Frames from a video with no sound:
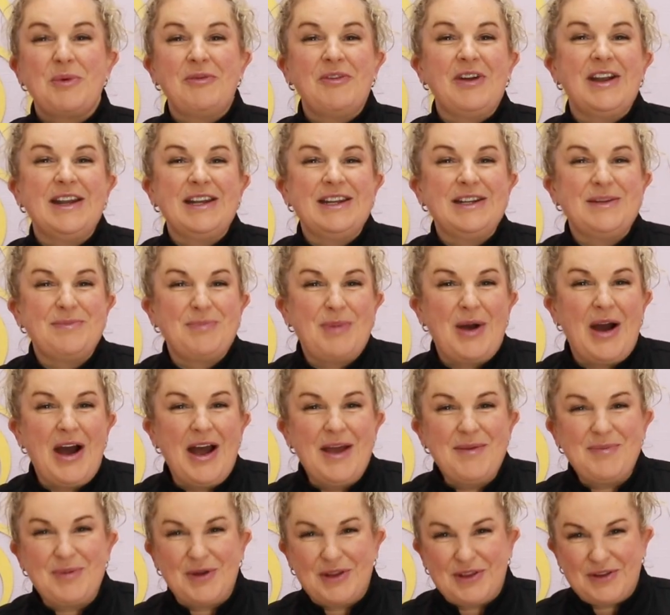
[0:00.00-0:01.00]
ready to
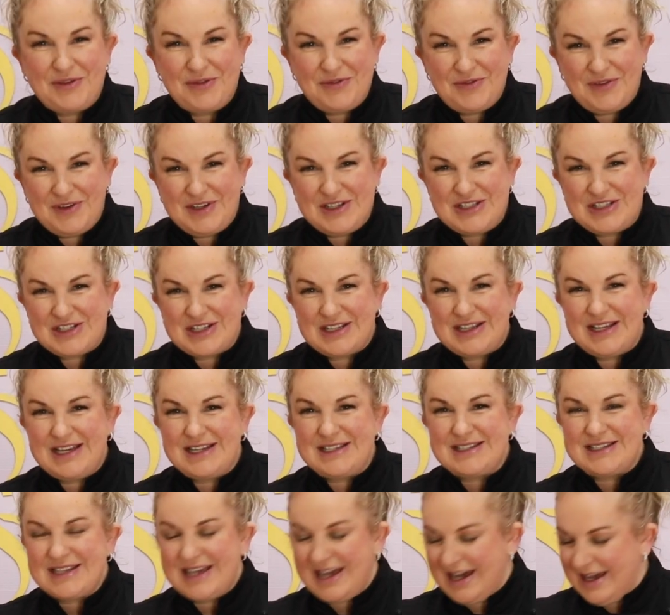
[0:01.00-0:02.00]
pipe on the finished
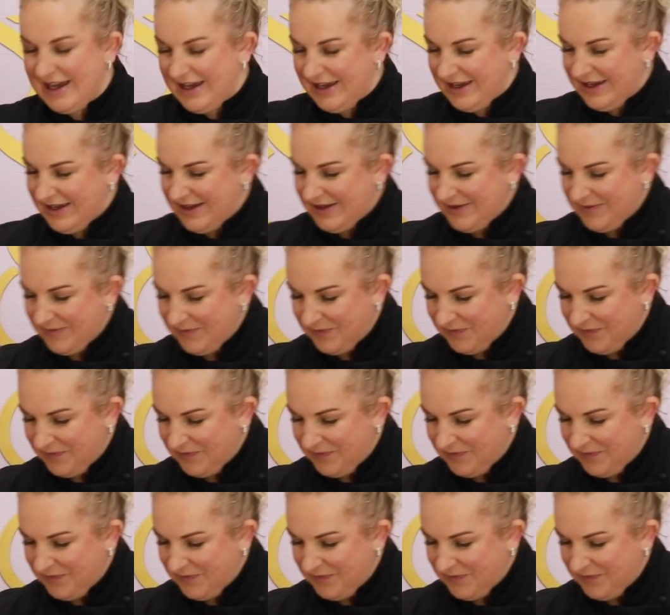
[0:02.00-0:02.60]
glazed cake.